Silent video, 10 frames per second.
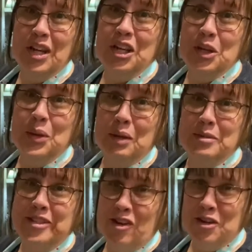knew he was
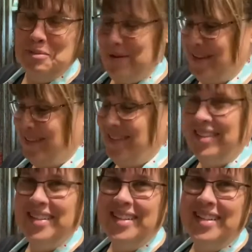talking about
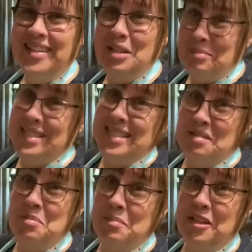the
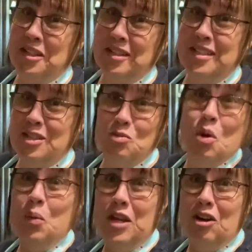Mississippi mud cookies is what
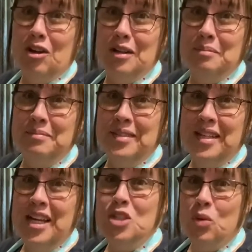we call them.
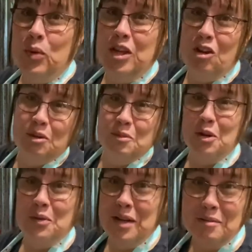That's what we called them
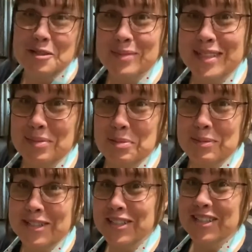growing up, was Mississippi
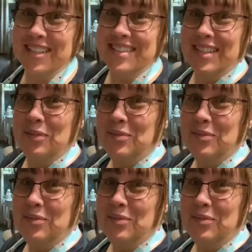mud cookies. So